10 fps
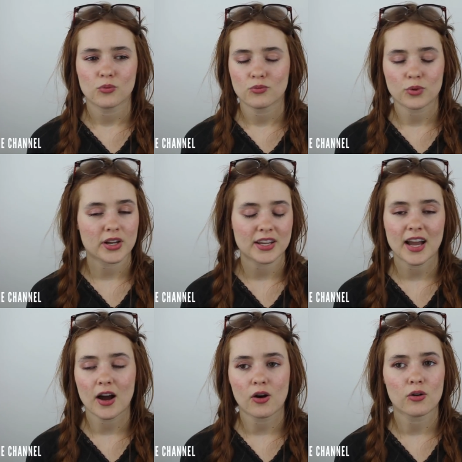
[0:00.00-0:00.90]
working
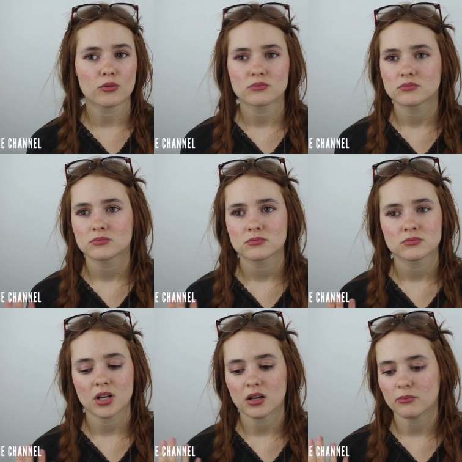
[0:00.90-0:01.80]
out,
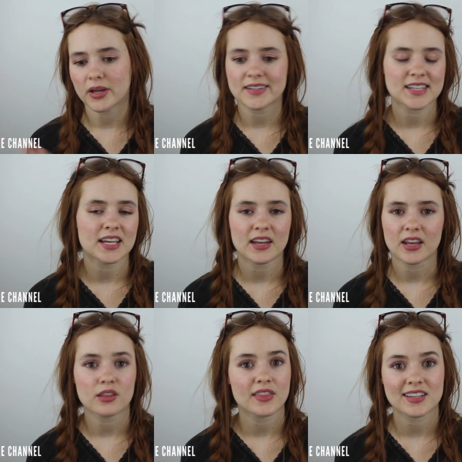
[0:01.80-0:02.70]

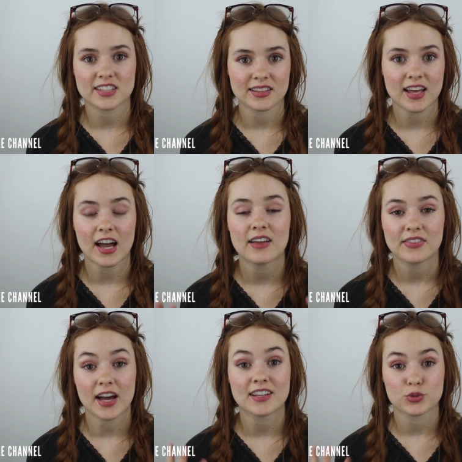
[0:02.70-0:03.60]
meditating, things like that.
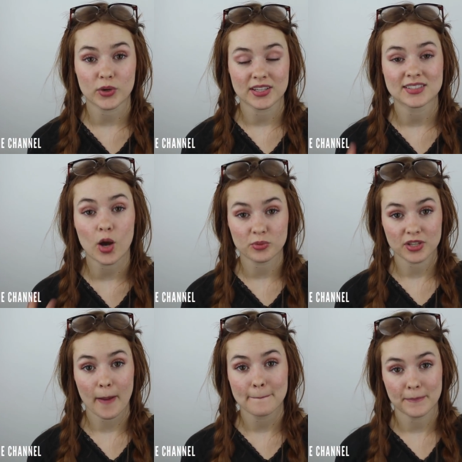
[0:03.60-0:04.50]
That is what has helped
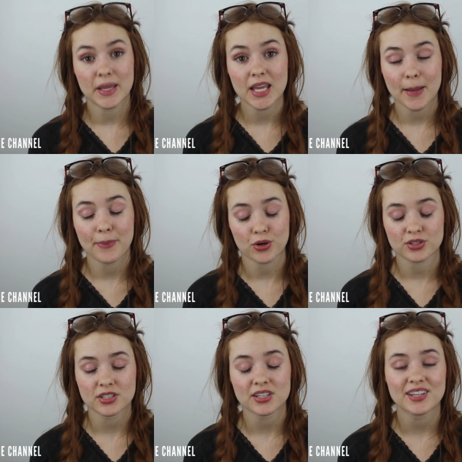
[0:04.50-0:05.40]
me
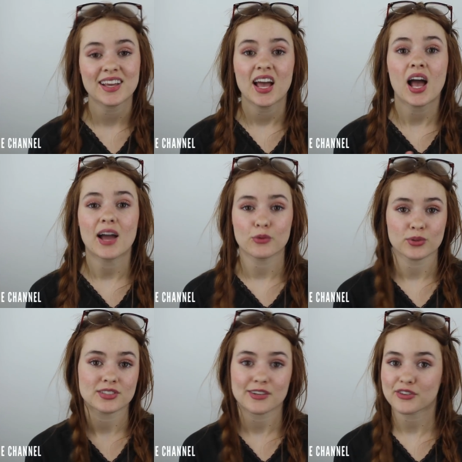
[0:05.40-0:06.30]
personally.
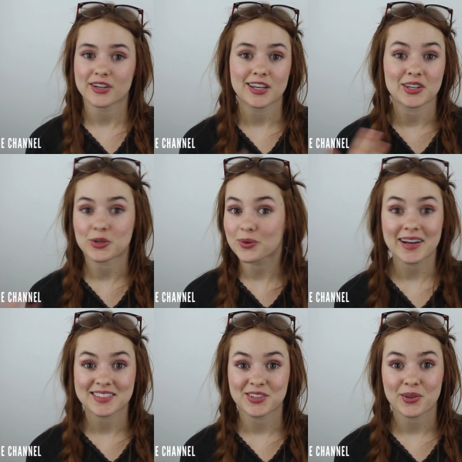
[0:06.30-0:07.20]
Everyone's different. You
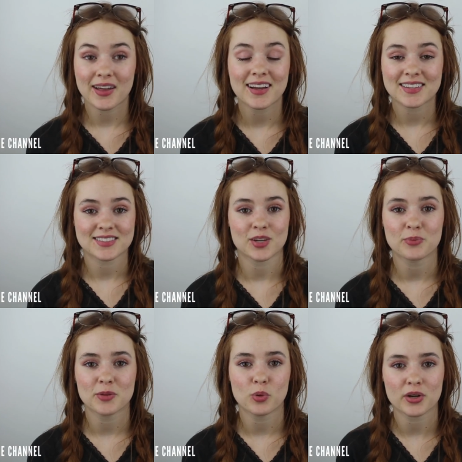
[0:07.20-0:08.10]
guys know that. Some
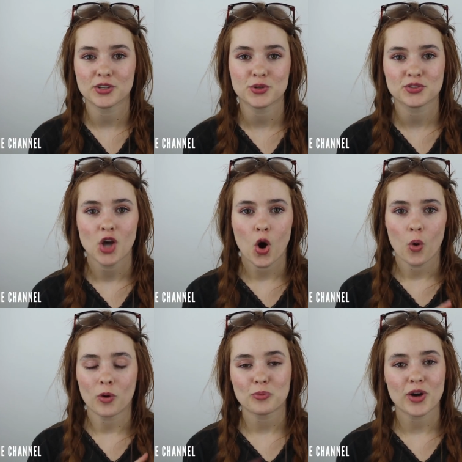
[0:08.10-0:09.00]
people can use
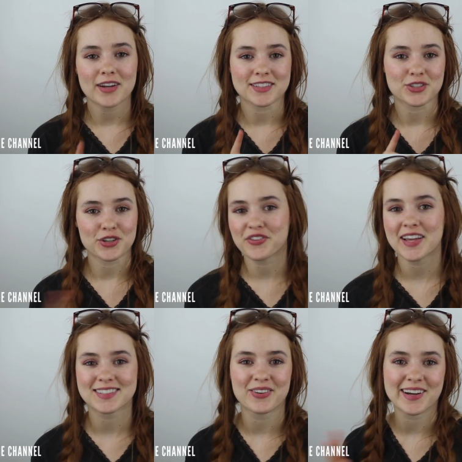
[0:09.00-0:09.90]
one product or a
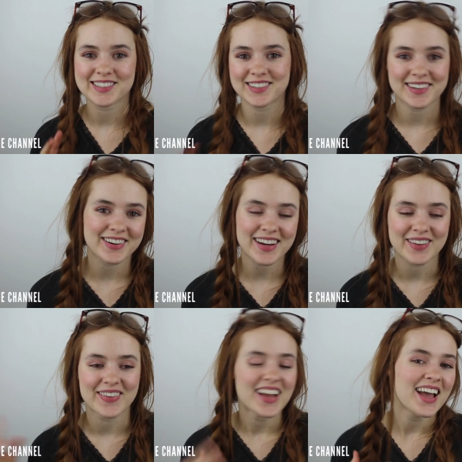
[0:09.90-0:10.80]
face wash or a cream